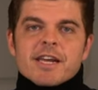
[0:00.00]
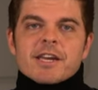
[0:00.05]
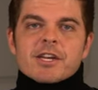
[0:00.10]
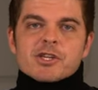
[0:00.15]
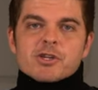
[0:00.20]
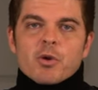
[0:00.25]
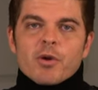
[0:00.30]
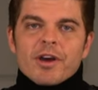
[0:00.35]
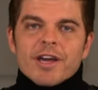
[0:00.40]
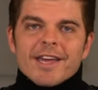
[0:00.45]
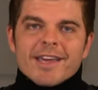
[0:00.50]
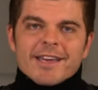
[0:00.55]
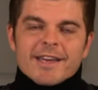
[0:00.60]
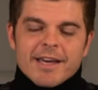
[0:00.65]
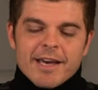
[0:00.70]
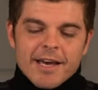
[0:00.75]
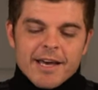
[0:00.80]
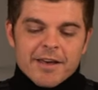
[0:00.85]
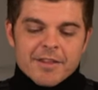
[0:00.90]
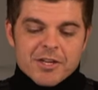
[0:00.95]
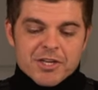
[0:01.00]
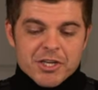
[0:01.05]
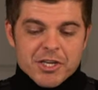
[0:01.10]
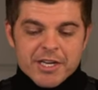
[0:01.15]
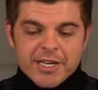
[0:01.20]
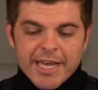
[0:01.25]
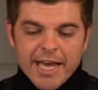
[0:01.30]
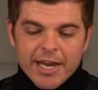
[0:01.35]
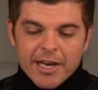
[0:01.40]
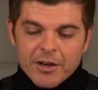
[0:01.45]
enjoy uh, the
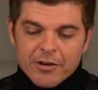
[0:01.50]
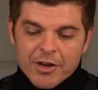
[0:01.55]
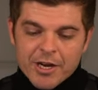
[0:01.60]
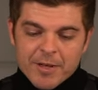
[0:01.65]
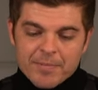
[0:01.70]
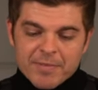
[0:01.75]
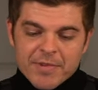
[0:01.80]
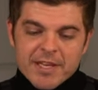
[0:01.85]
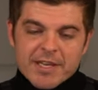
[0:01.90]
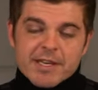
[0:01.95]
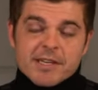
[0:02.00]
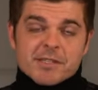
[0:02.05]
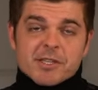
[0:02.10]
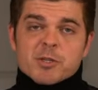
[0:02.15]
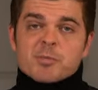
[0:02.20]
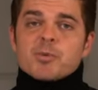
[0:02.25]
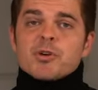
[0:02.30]
gin category is this